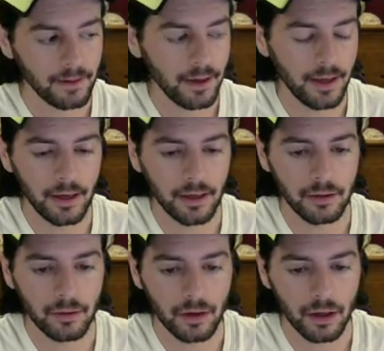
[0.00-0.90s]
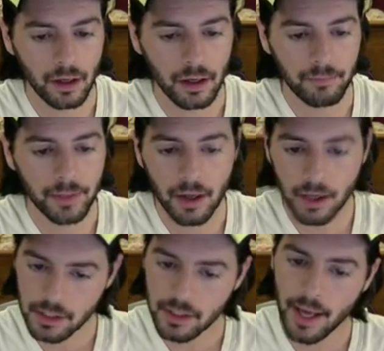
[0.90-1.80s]
And uh,
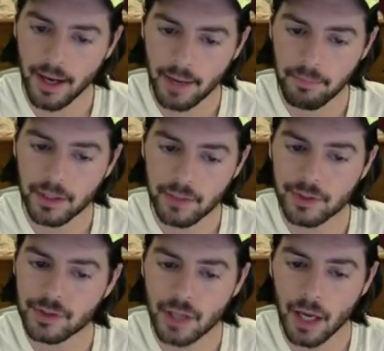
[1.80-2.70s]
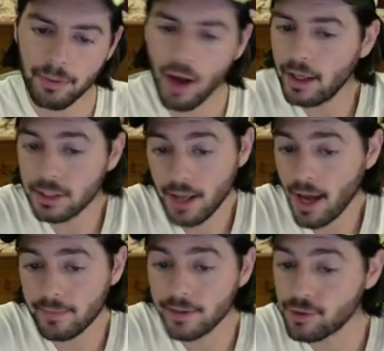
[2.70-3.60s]
because of that, I believe it's I pro- it's
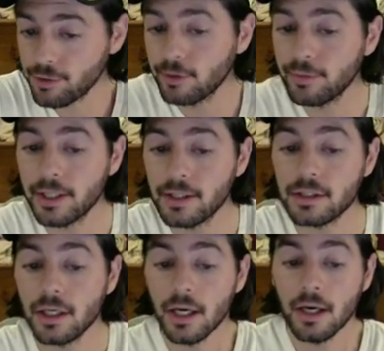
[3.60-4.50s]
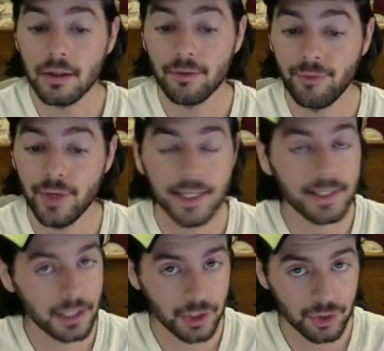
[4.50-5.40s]
got to be true because the fig
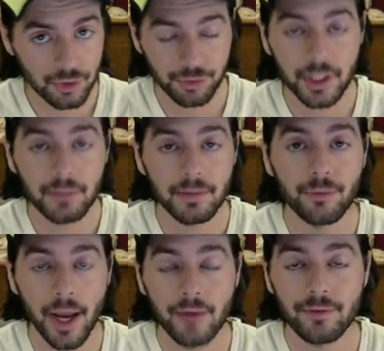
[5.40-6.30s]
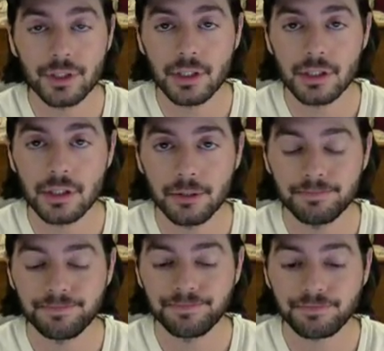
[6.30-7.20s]
is extremely rain resistant
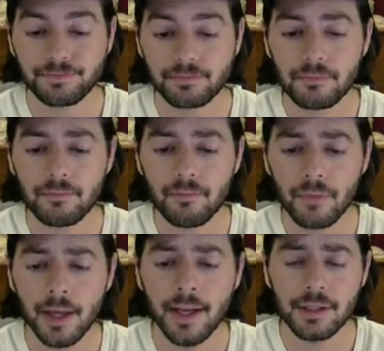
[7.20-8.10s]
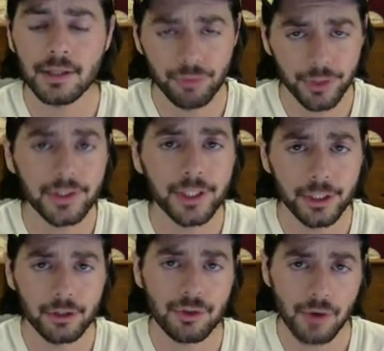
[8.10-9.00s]
and has really
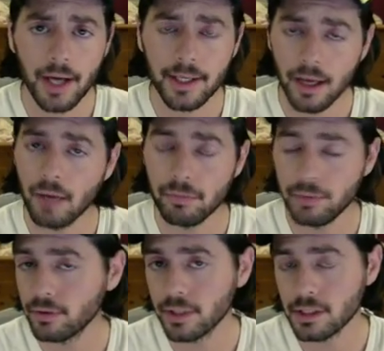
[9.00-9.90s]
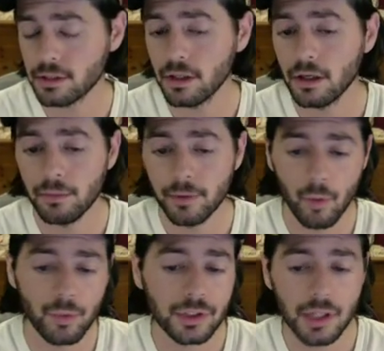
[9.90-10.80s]
good drying capabilities. Um, it
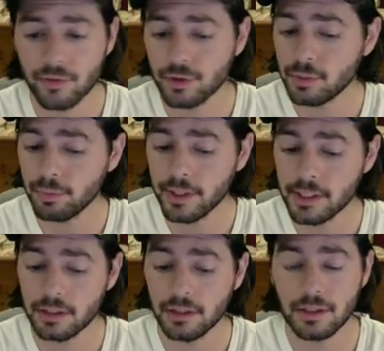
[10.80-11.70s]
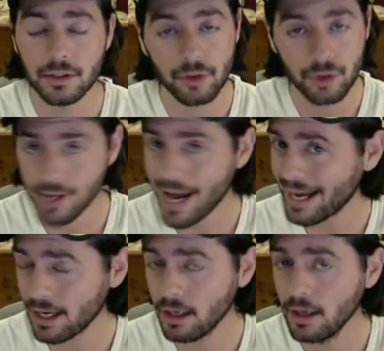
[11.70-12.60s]
almost never splits. It doesn't
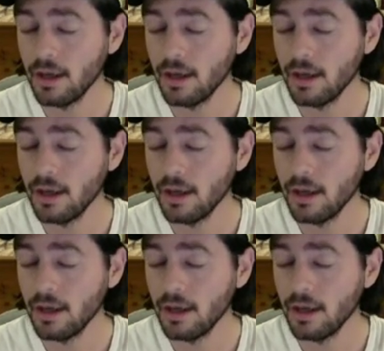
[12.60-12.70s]
crack.